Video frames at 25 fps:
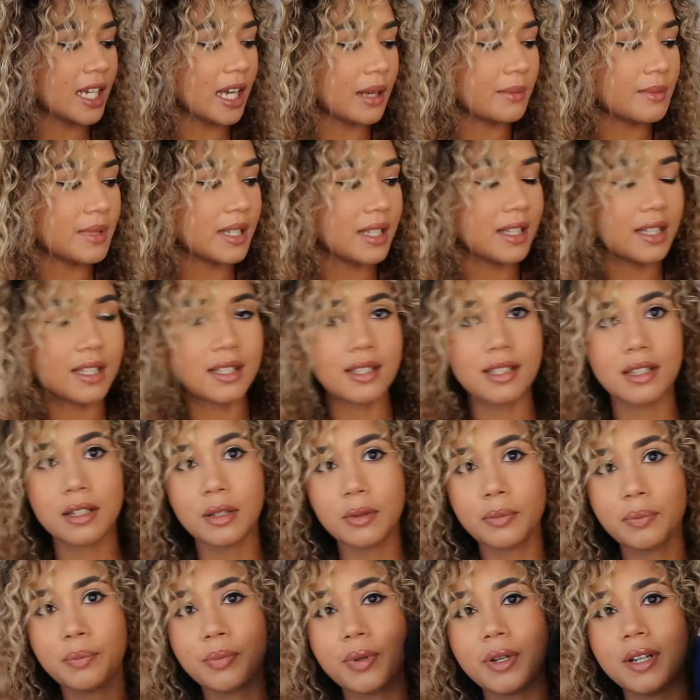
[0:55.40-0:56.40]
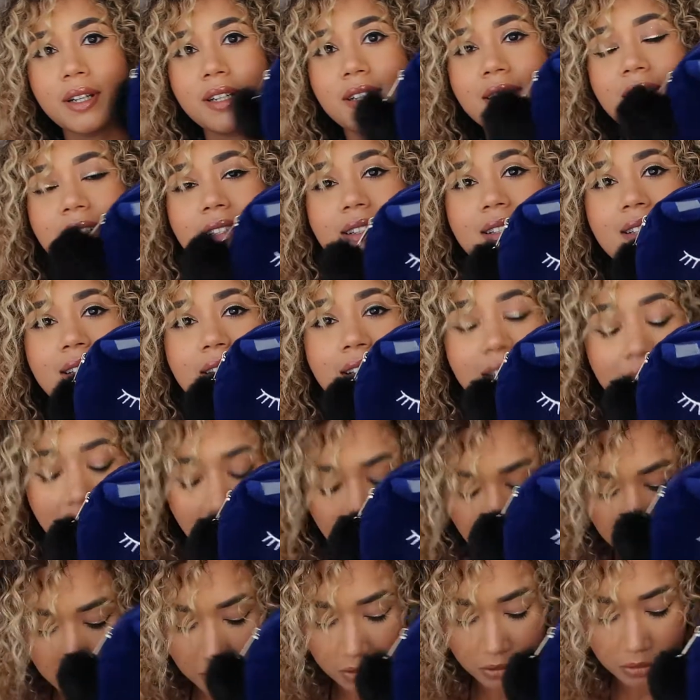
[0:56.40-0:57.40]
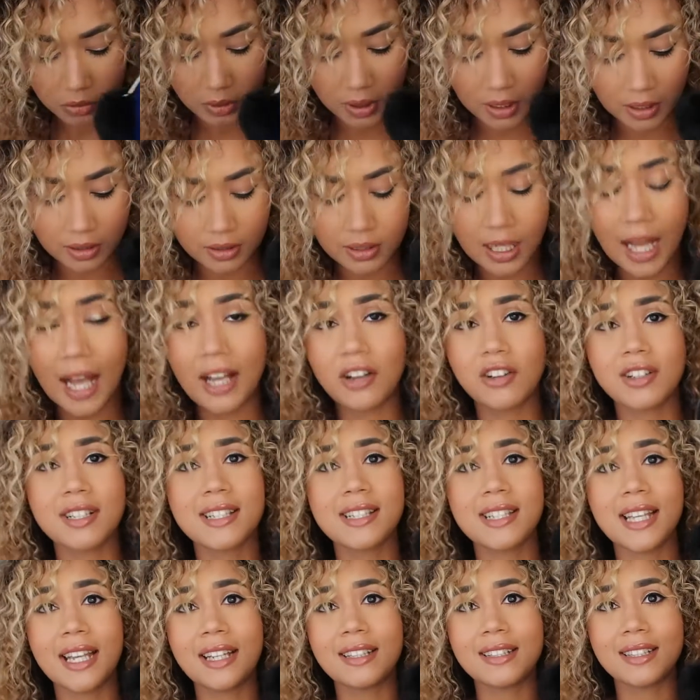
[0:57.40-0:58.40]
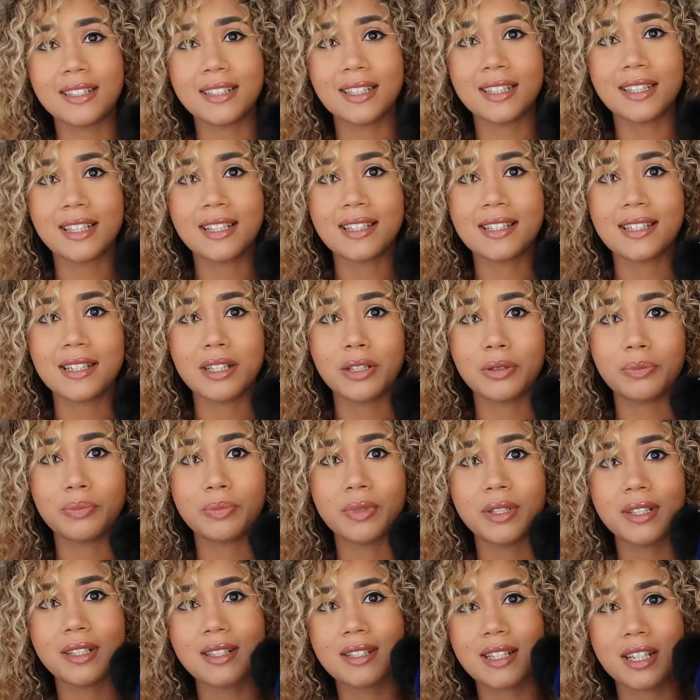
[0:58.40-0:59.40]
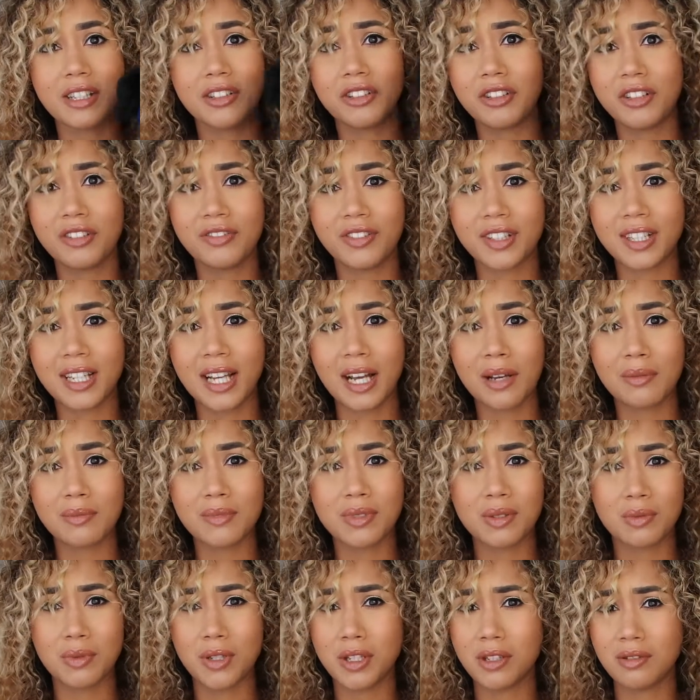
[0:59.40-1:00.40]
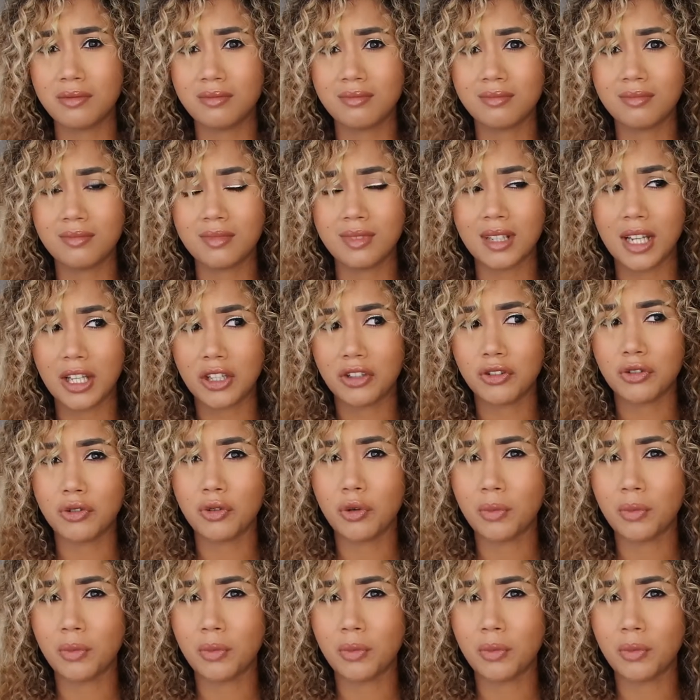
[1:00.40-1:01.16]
comes in this little purse. Well, I got sent it in this little purse. I don't know if it comes when like you